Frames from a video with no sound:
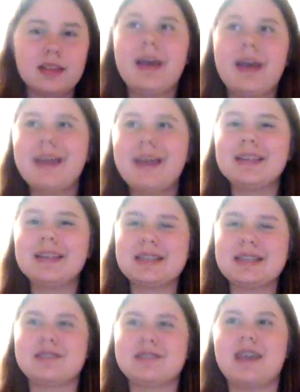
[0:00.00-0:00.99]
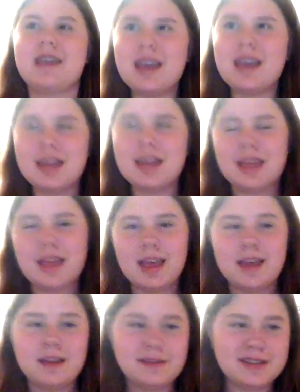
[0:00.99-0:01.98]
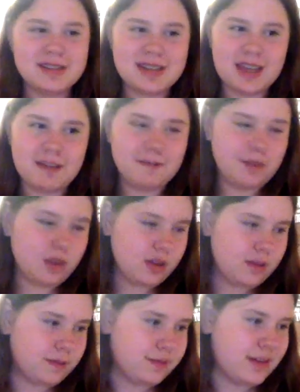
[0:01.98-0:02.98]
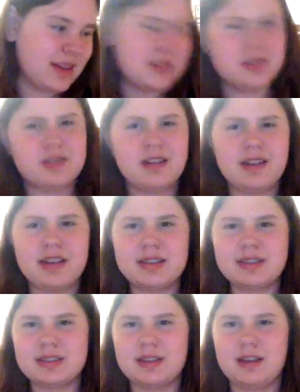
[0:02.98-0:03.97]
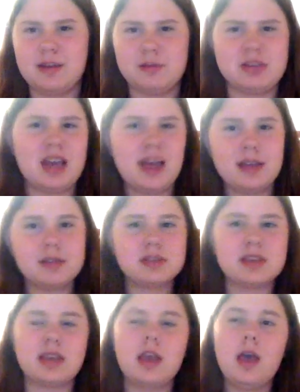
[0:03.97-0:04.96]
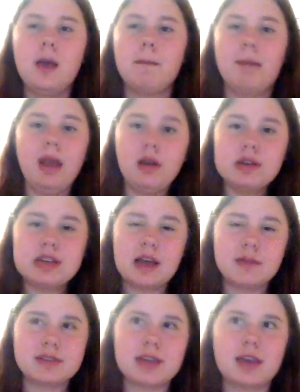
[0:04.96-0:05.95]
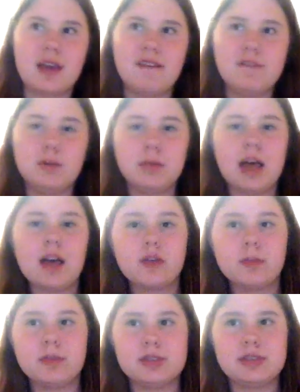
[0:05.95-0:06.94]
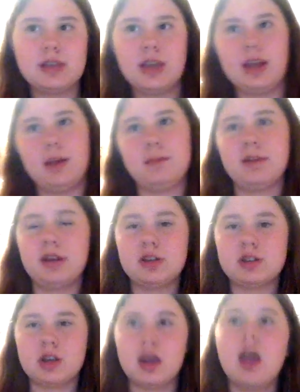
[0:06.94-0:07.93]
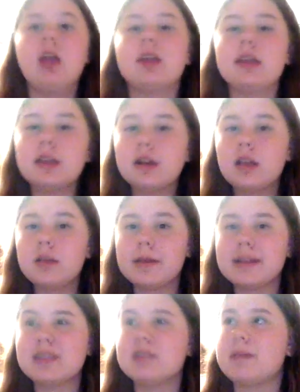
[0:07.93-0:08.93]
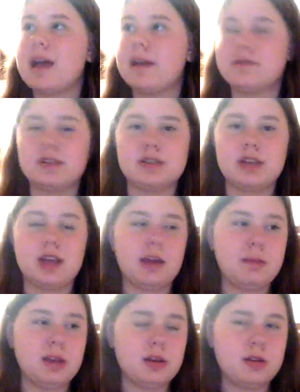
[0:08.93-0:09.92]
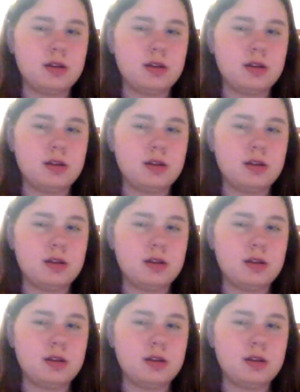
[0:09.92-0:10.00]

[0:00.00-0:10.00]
like the street was like full of restaurants and hotels. Like my hotel was like a few blocks from Disney, and I'm pretty sure, like literally, you can see the back of Disney. I mean,